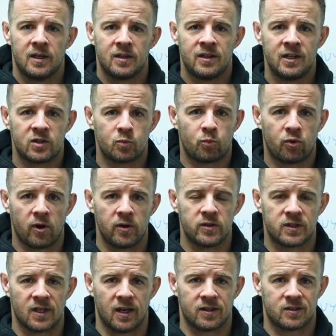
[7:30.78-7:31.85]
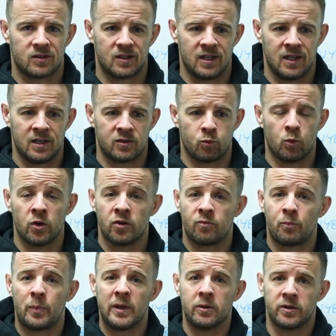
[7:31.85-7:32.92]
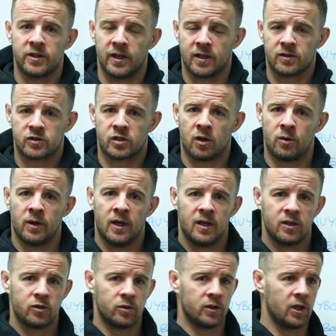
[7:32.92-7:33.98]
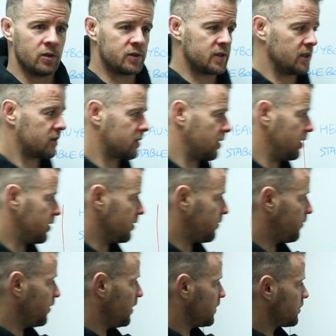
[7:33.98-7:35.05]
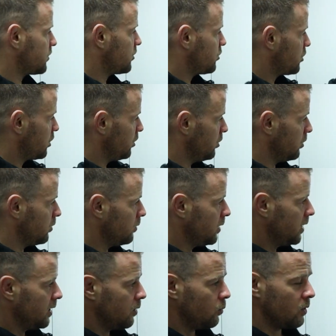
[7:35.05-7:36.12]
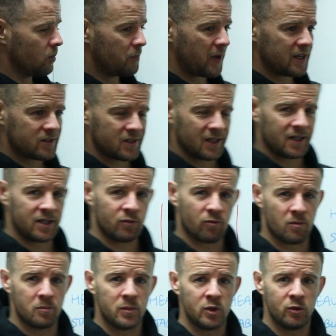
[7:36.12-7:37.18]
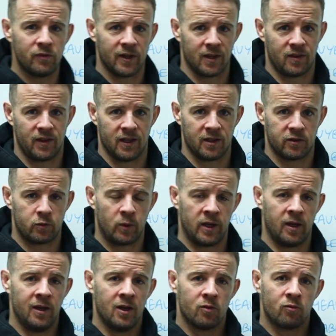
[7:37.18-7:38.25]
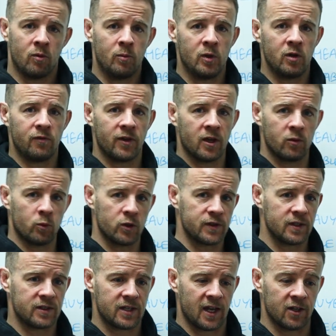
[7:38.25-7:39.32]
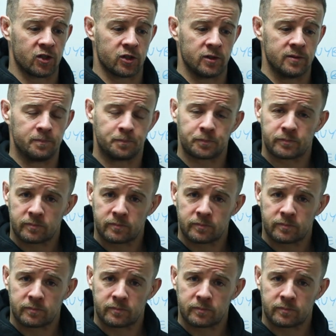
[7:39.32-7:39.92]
This process is one of building. So you'll notice that the first two, we're basically removing things. We're removing unwanted tension